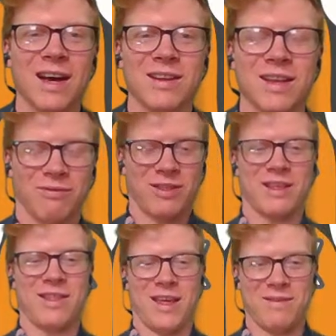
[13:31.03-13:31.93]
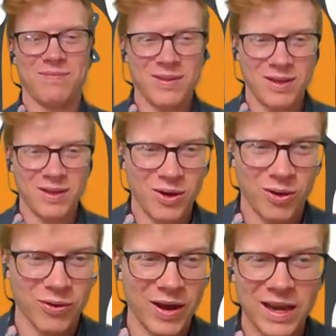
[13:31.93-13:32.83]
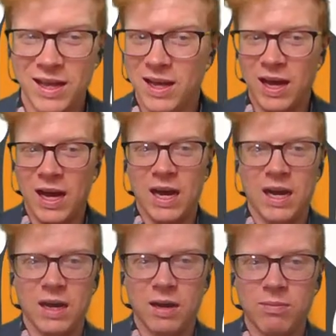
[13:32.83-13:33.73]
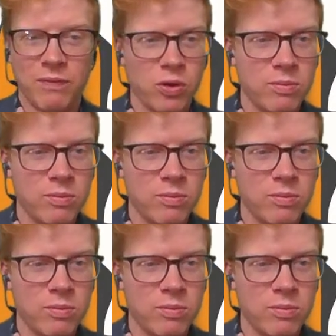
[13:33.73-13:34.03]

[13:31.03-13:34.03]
love to see you there. All right. Before